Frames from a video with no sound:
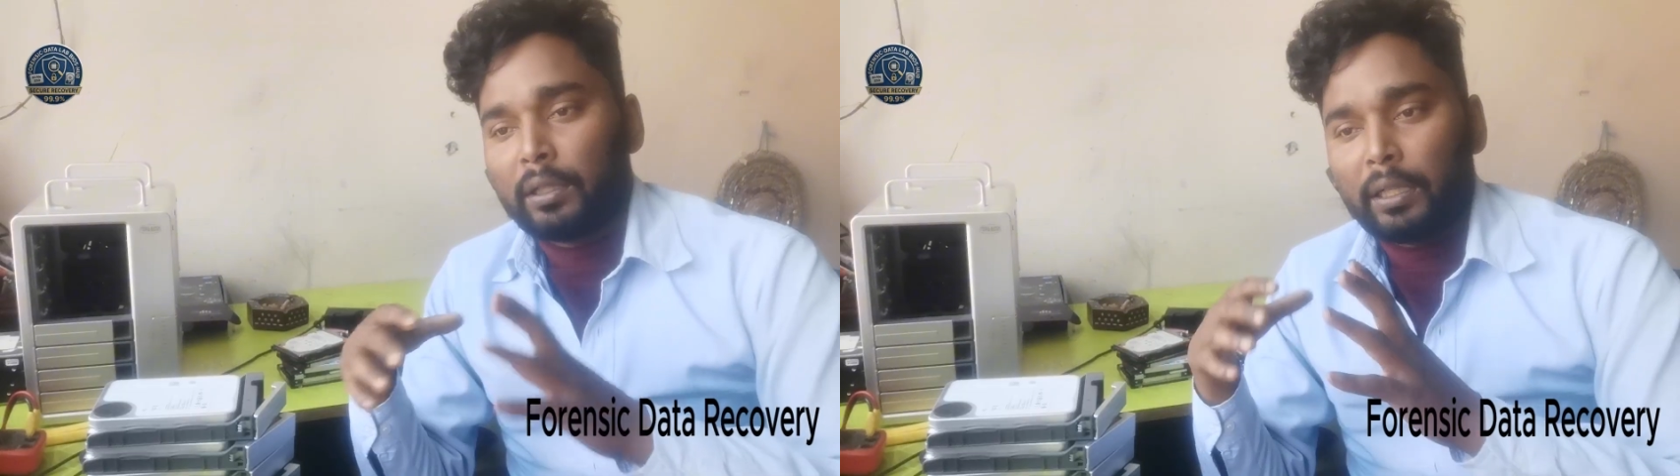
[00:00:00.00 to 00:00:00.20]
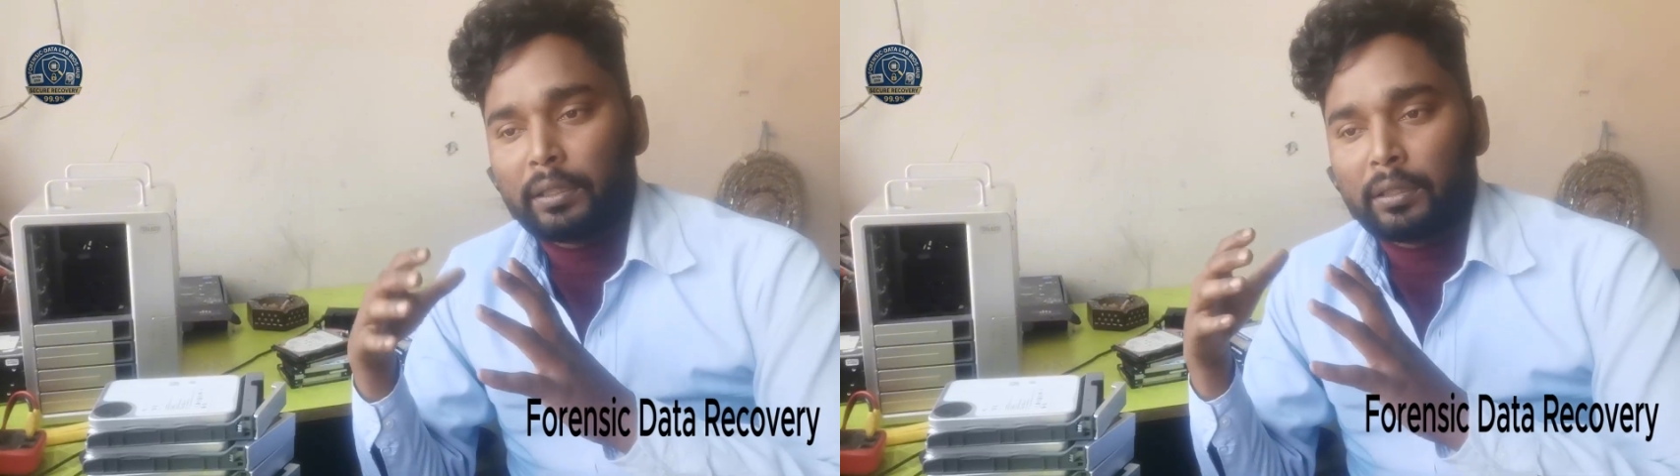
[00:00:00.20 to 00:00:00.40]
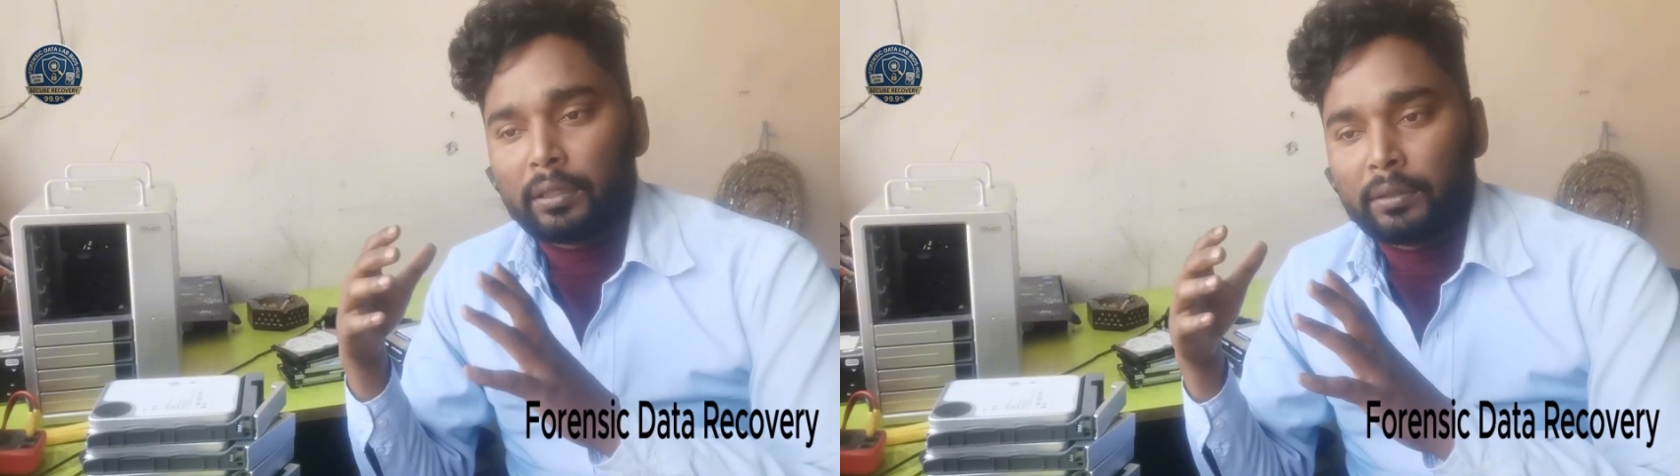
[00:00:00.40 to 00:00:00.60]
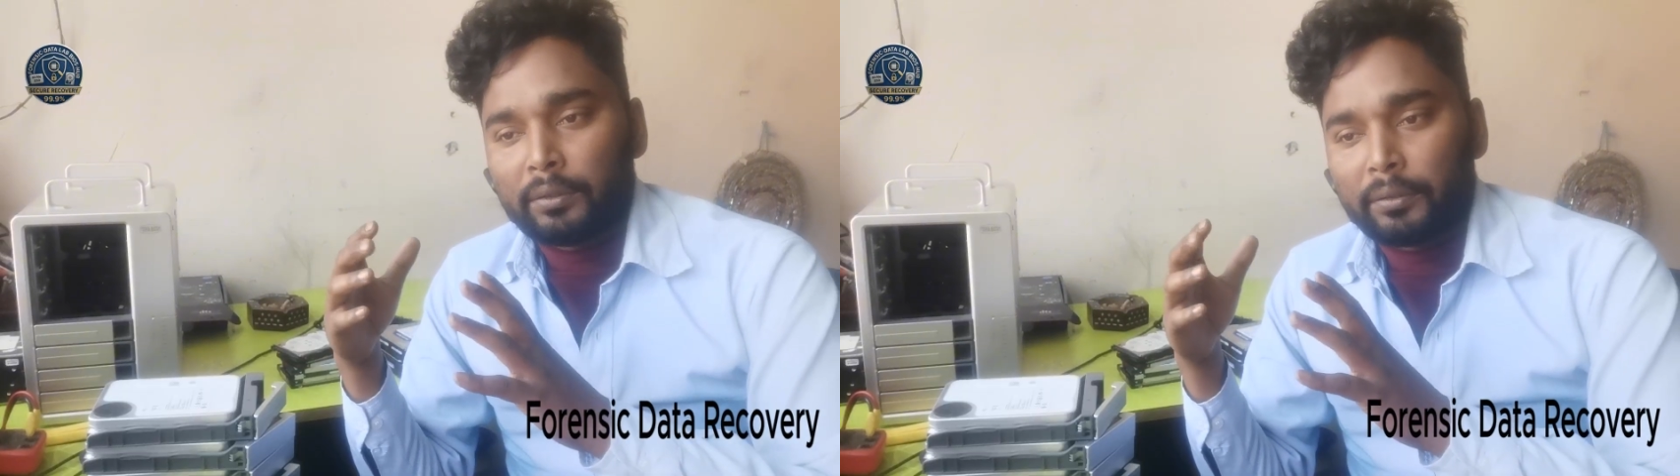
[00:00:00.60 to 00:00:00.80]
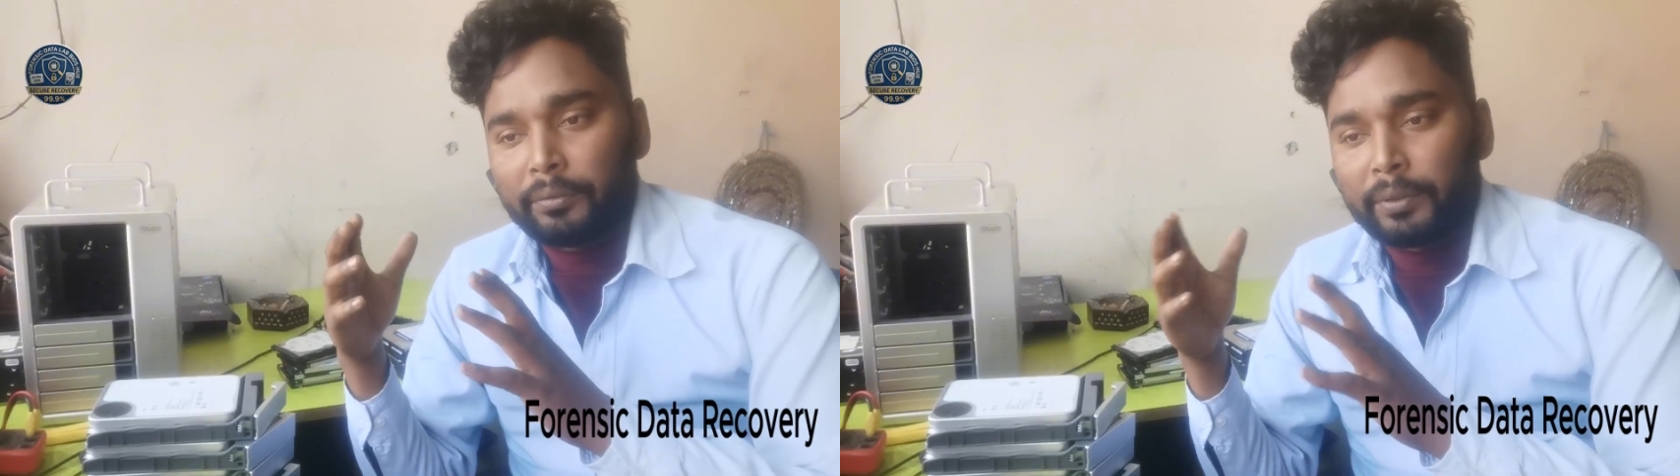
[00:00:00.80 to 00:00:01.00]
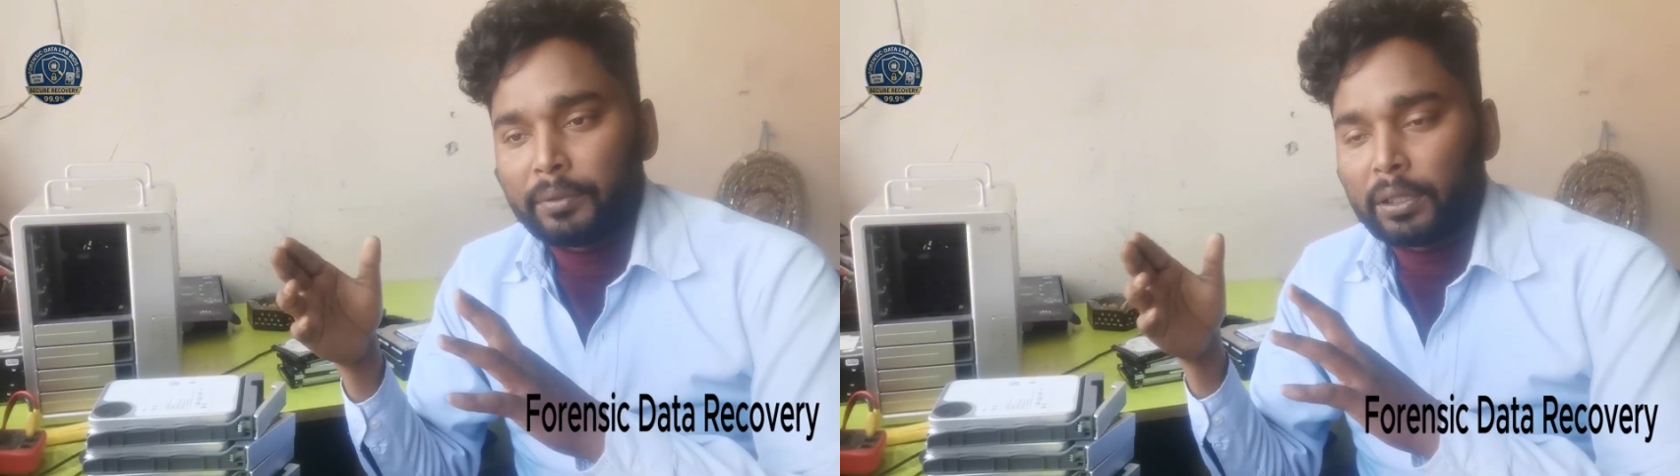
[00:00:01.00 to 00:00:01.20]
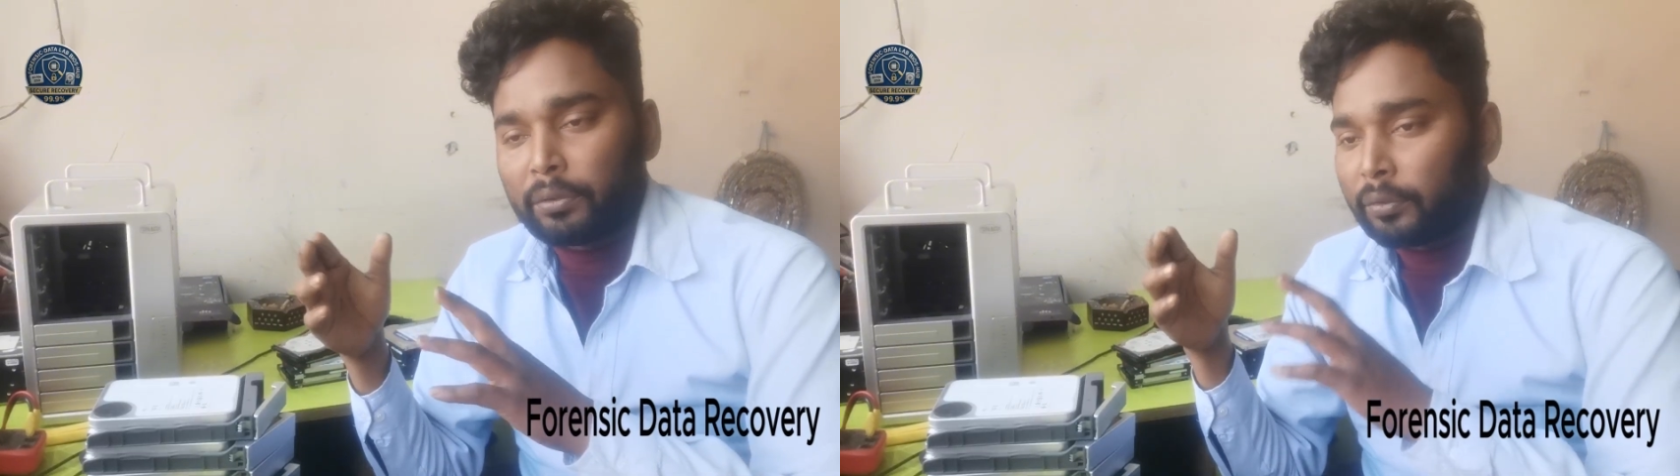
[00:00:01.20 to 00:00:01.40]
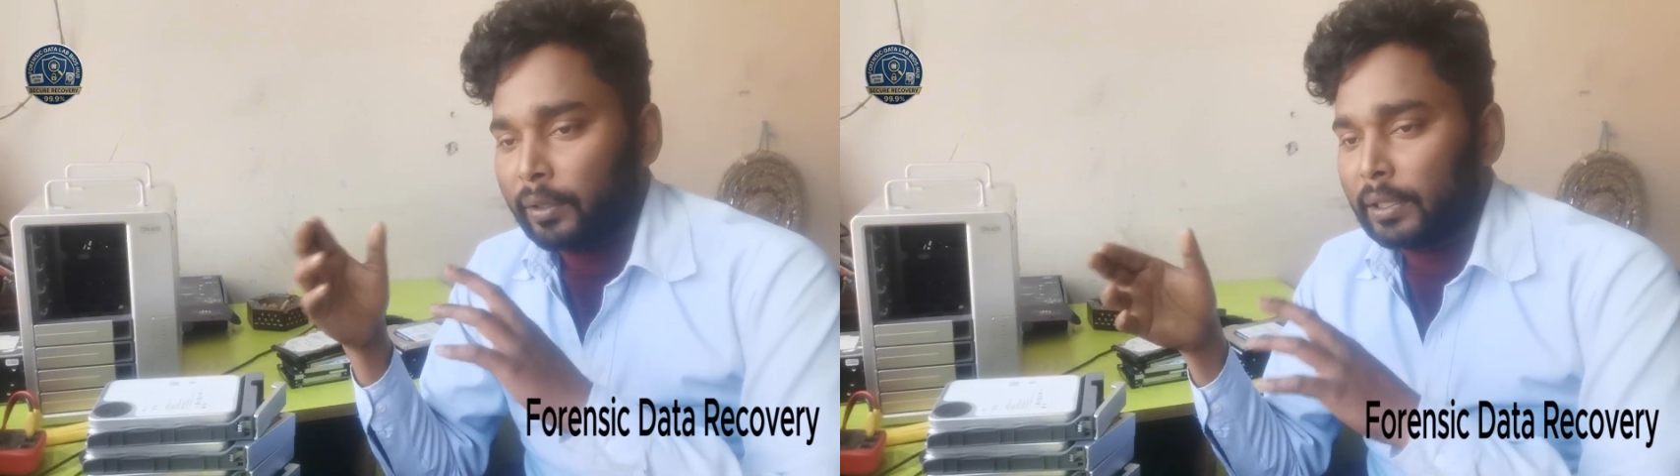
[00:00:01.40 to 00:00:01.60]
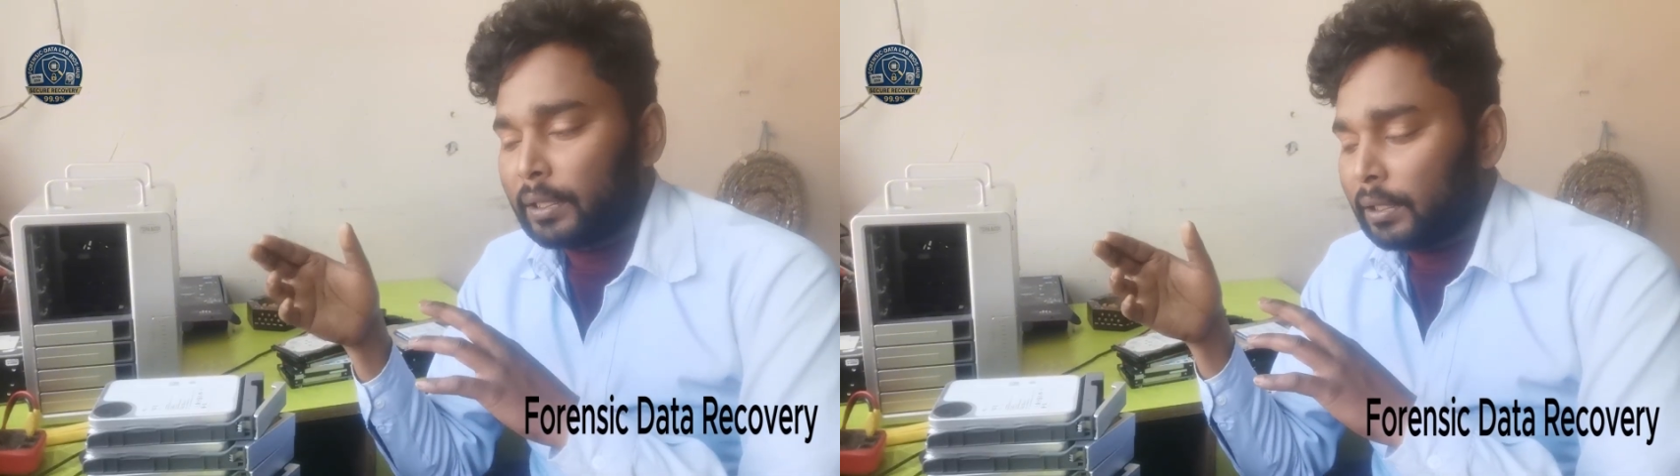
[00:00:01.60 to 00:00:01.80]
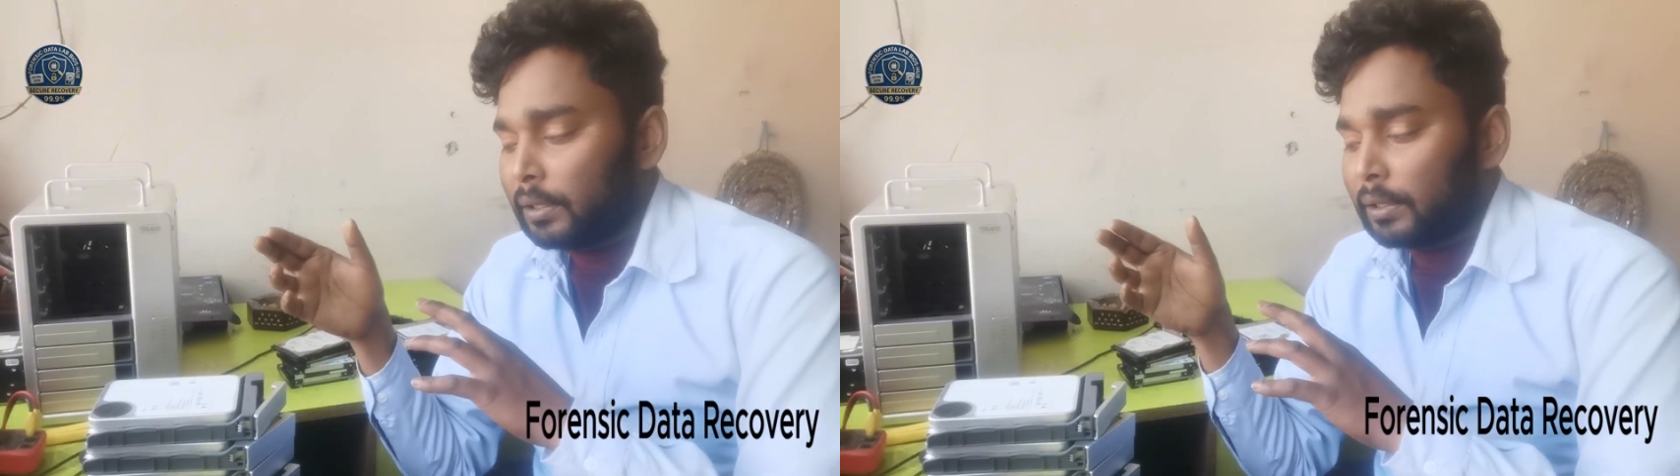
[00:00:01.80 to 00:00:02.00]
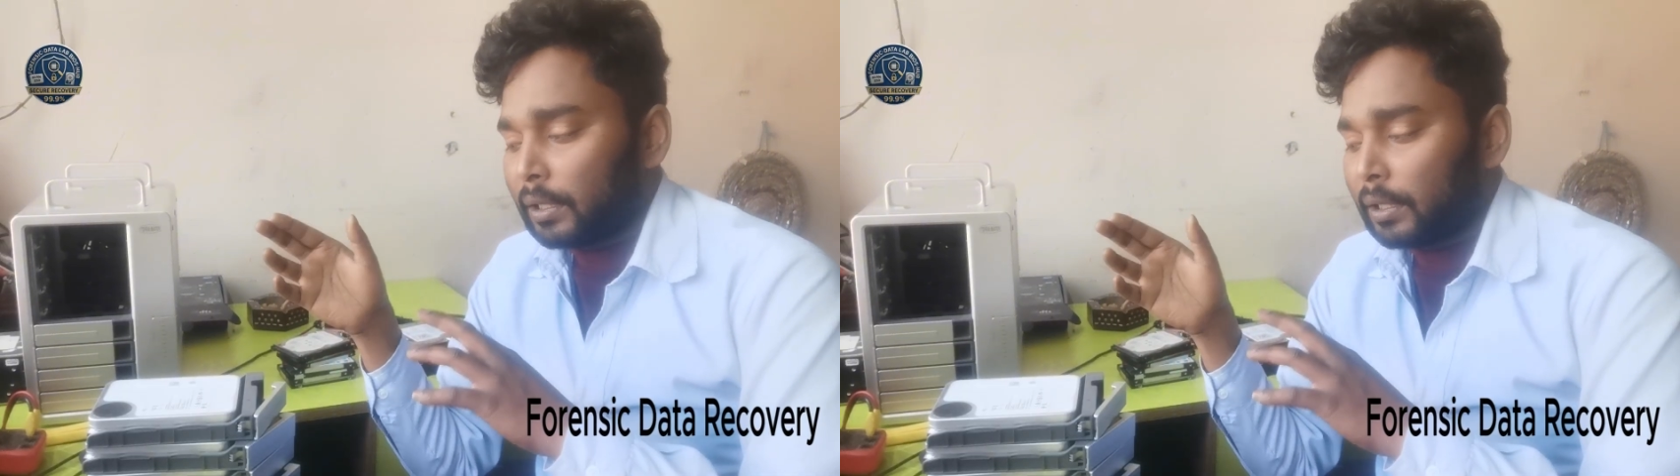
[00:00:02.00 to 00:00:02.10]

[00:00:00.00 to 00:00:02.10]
and then 50 to 20 days it